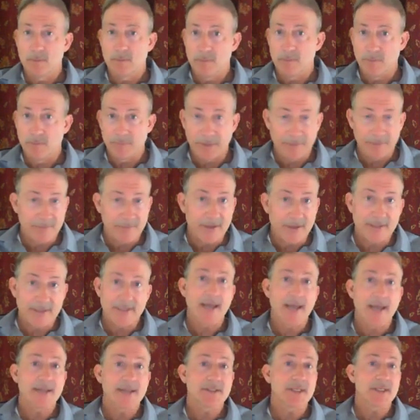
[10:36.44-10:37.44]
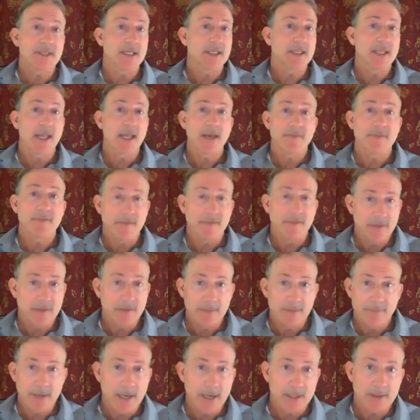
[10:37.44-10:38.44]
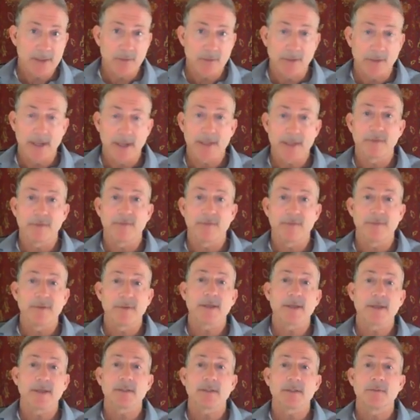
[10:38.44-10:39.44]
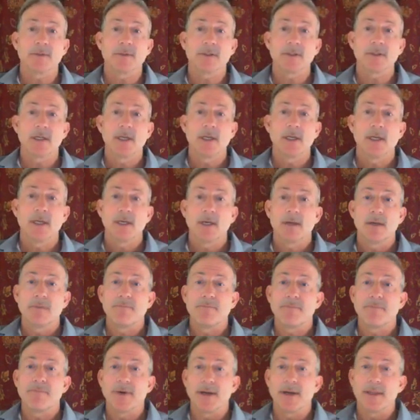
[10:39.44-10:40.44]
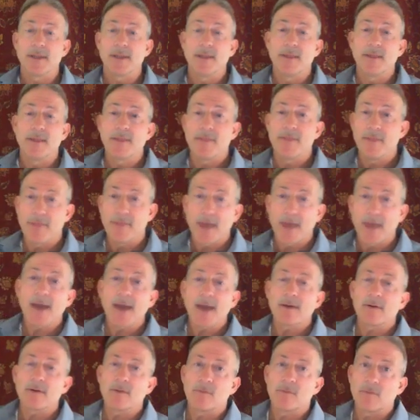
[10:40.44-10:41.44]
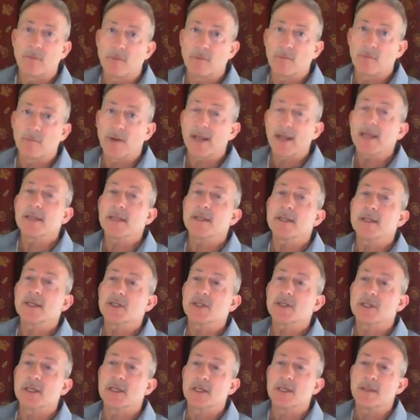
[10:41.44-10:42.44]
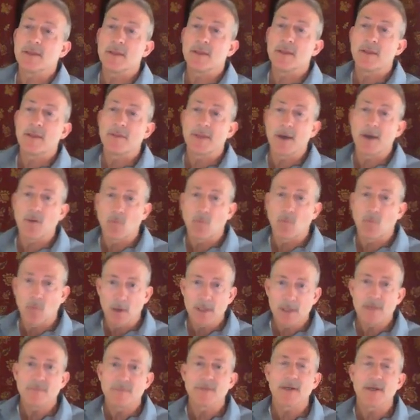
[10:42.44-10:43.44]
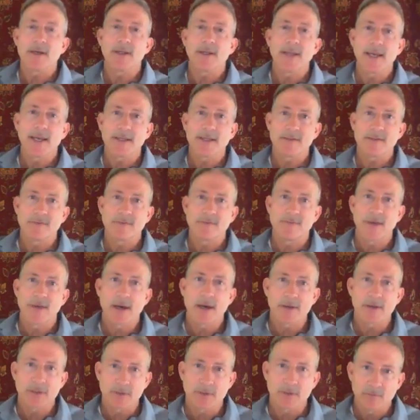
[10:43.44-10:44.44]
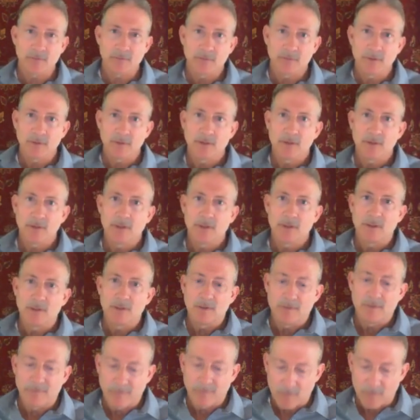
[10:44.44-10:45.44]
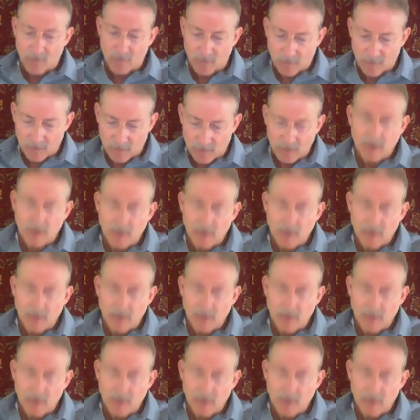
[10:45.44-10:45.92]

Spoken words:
Be fantastic to have that feedback directly from customers, but that recognition that what you've done has value for